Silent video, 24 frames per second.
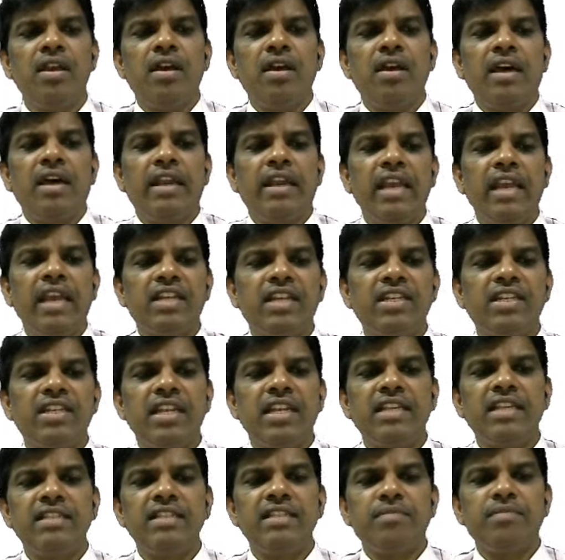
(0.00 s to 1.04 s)
reaction
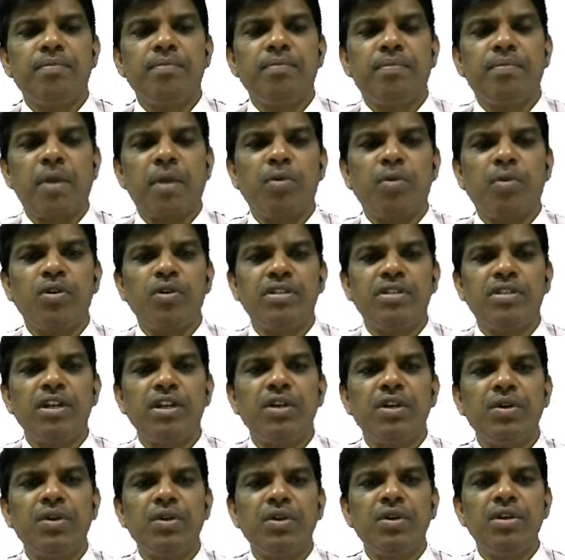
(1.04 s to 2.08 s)
is proportional
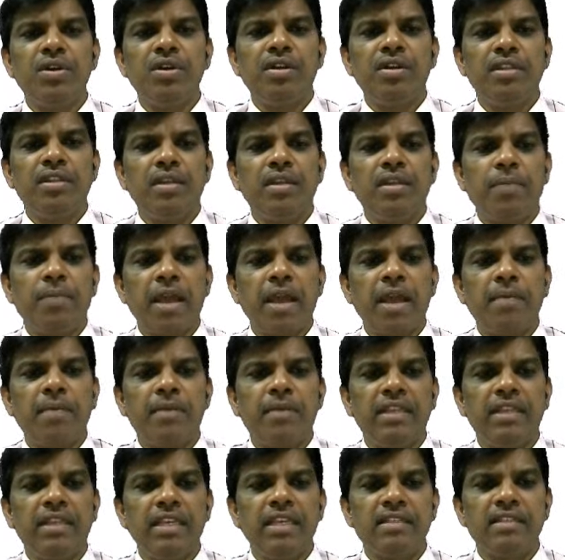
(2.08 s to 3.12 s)
to the
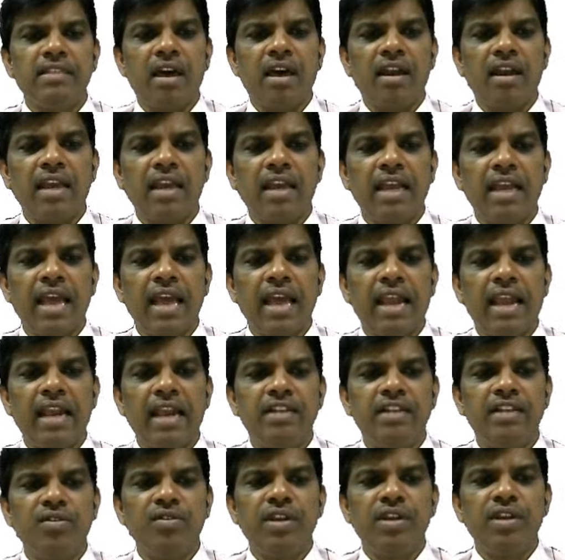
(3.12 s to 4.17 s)
this alkyl halide.
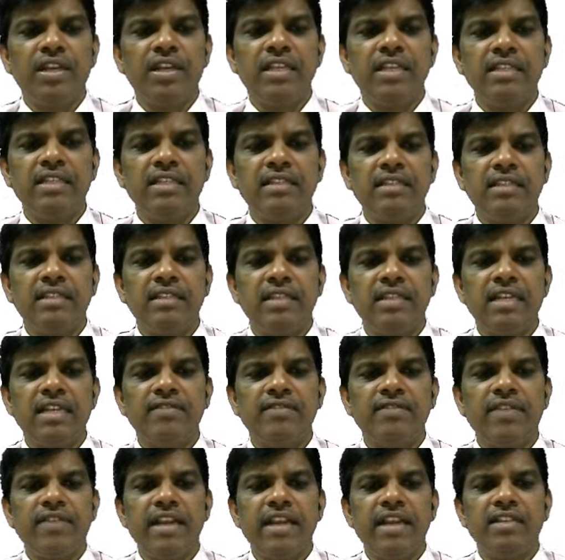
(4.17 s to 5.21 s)
So that is
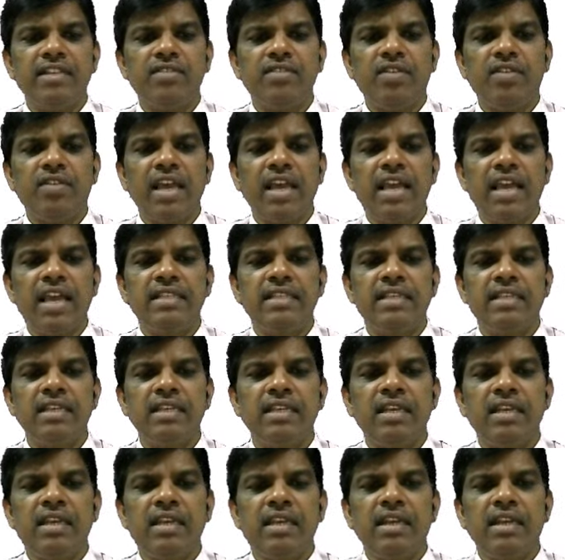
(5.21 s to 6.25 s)
why it is known as
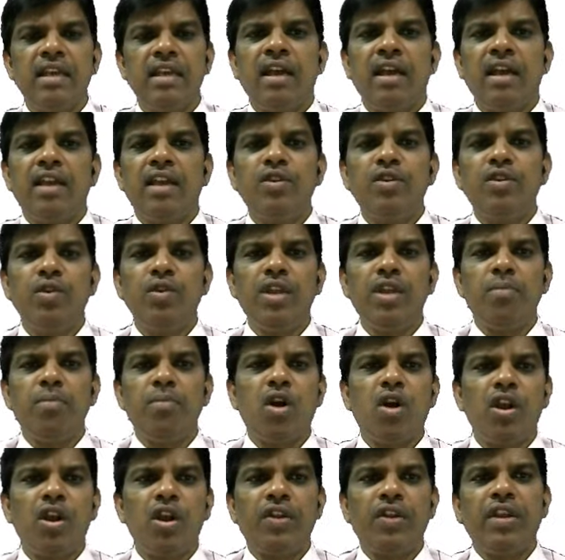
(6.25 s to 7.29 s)

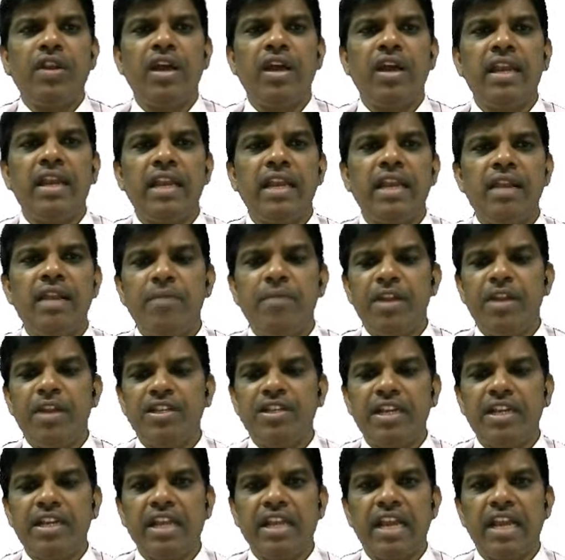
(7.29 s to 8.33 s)
unimolecular
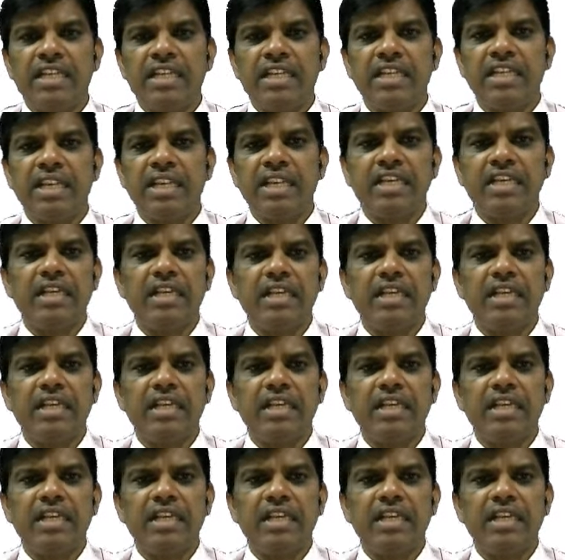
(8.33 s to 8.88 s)
elimination reaction.